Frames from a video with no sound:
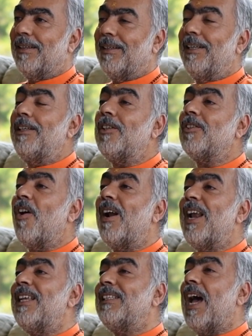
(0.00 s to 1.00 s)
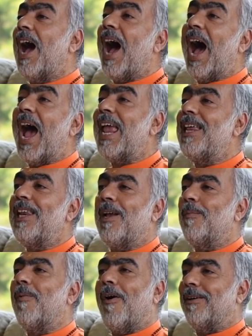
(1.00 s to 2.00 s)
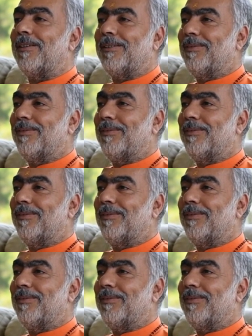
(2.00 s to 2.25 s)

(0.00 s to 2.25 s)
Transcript: This is called as ionic bond,